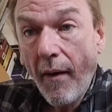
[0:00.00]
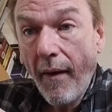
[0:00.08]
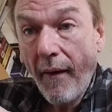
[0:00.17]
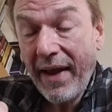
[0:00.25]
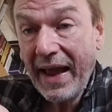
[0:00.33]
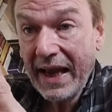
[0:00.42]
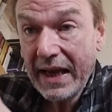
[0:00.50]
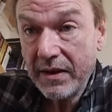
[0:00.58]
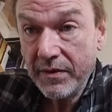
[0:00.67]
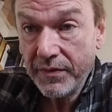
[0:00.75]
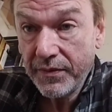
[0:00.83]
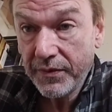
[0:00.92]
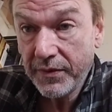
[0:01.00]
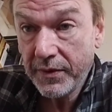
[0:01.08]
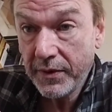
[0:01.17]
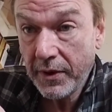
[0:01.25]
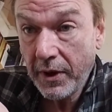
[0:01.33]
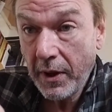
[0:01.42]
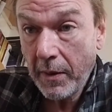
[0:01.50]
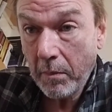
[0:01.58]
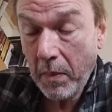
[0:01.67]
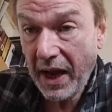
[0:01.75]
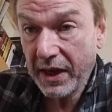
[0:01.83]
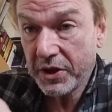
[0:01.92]
I have.
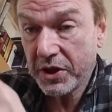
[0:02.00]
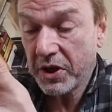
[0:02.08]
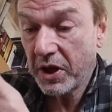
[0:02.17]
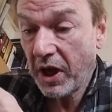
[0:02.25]
But